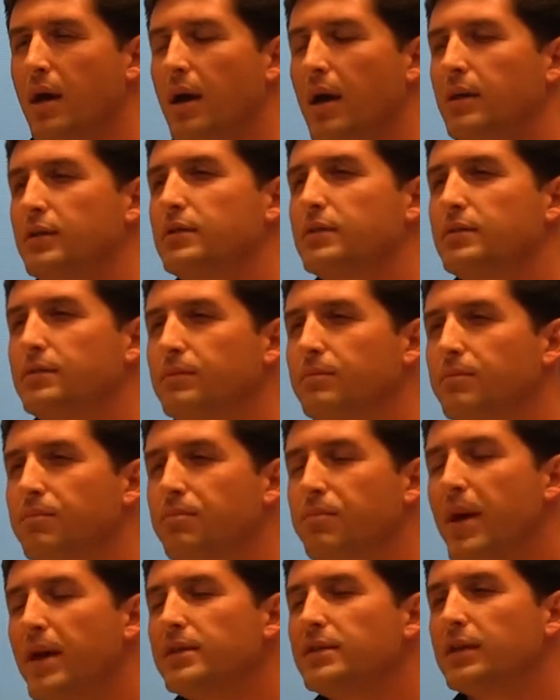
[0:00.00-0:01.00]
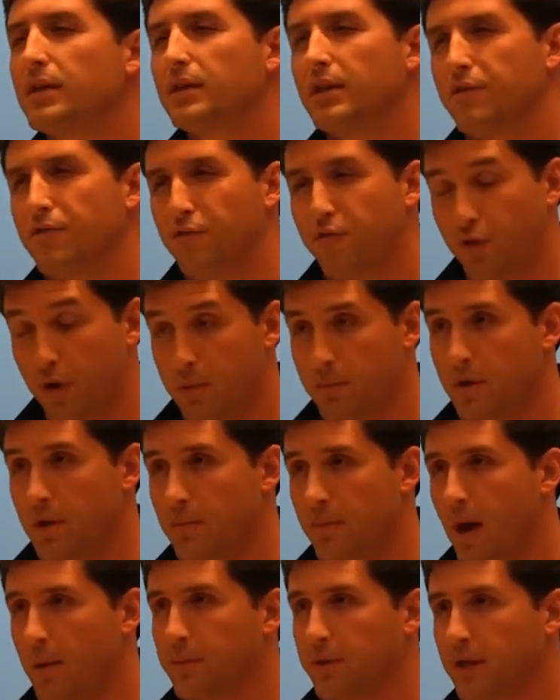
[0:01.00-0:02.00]
it's basically
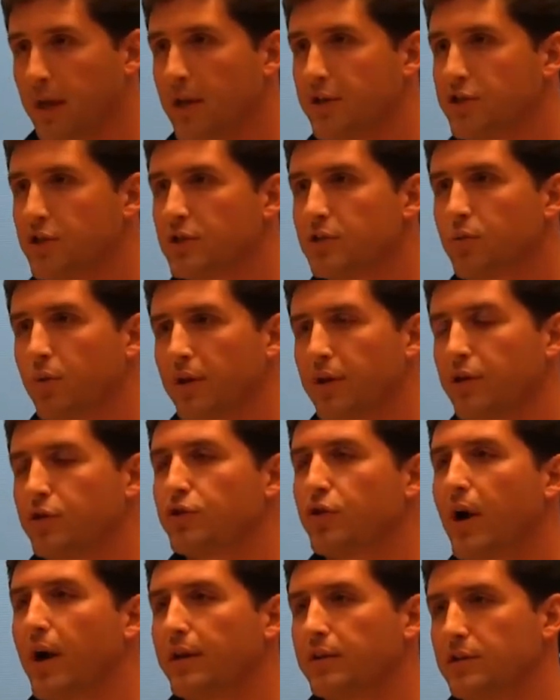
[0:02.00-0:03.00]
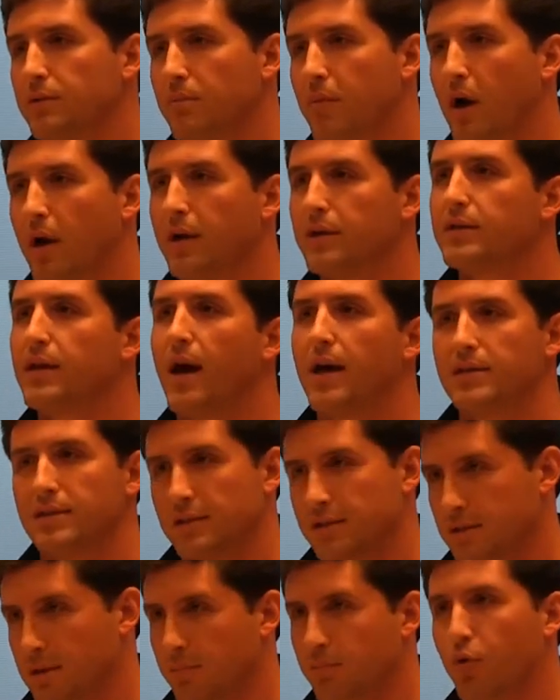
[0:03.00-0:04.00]
freemium applications where they're trying to monetize
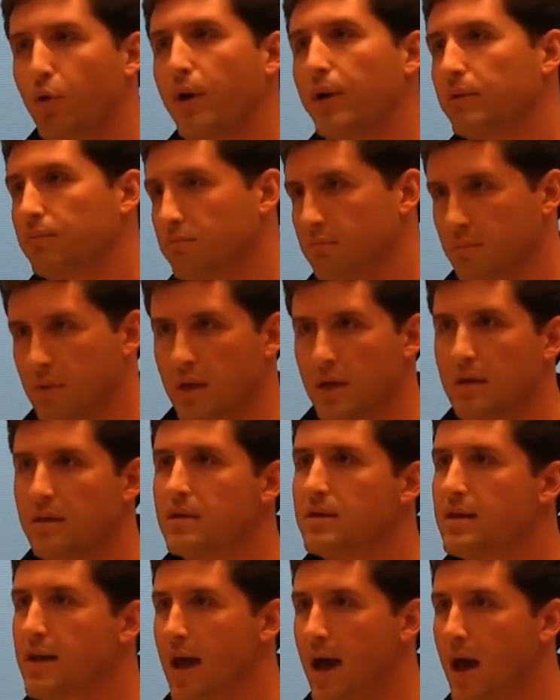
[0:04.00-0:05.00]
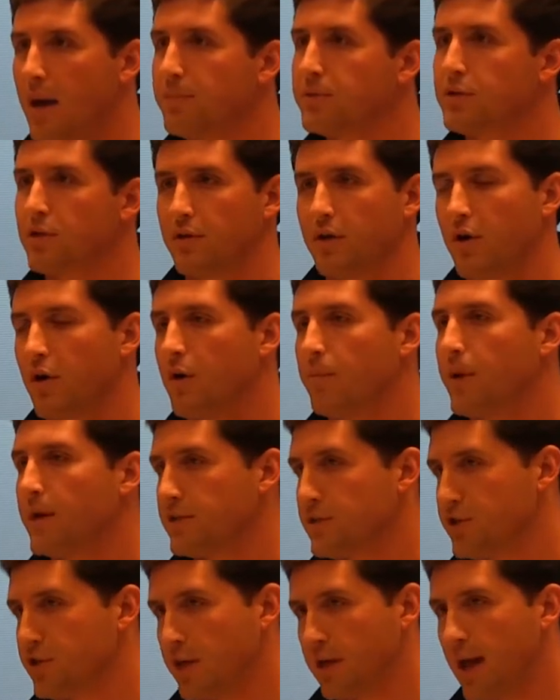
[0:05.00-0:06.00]
at some point in the app. So there are
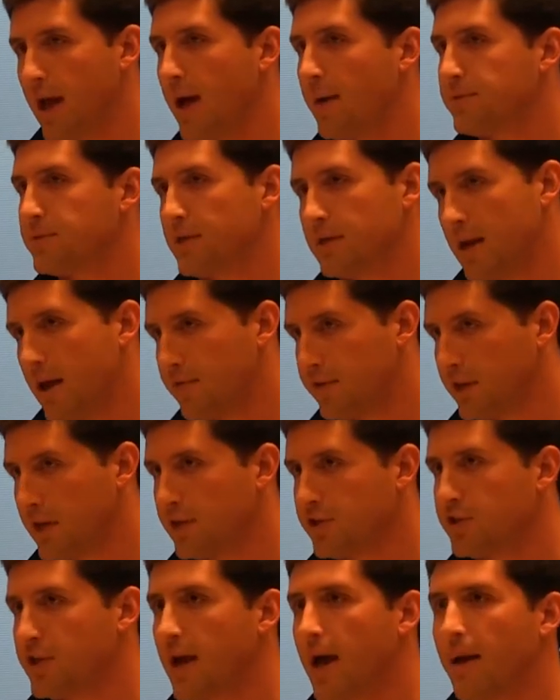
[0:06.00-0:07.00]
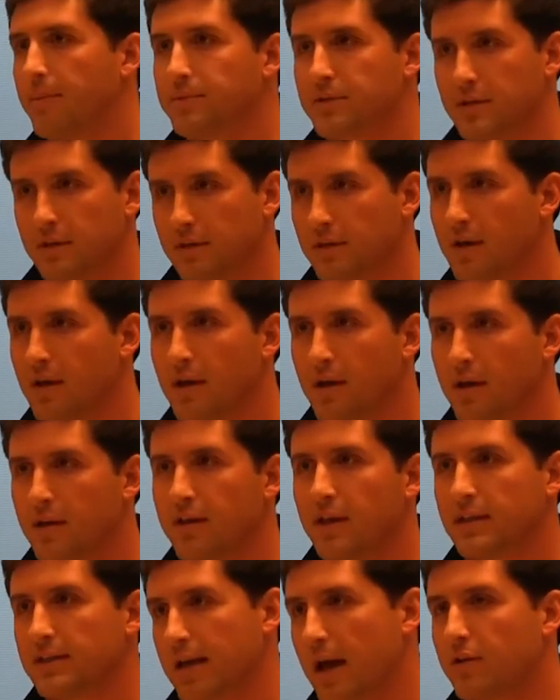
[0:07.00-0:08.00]
messaging apps and navigation apps and
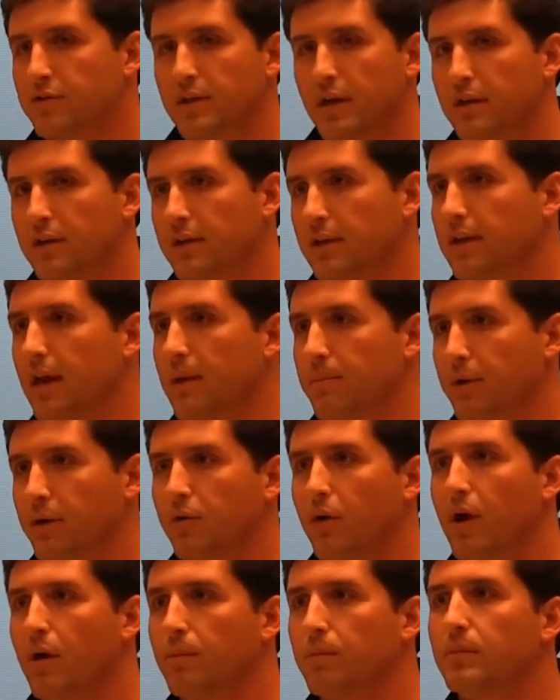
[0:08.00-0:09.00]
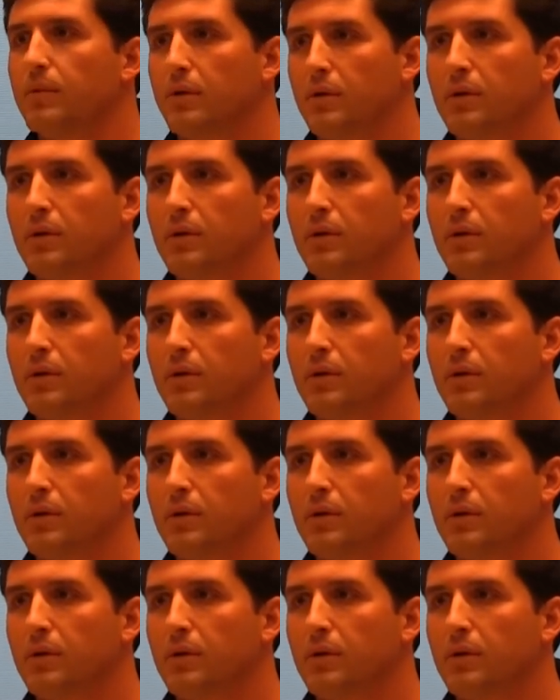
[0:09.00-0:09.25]
things outside of the gaming realm.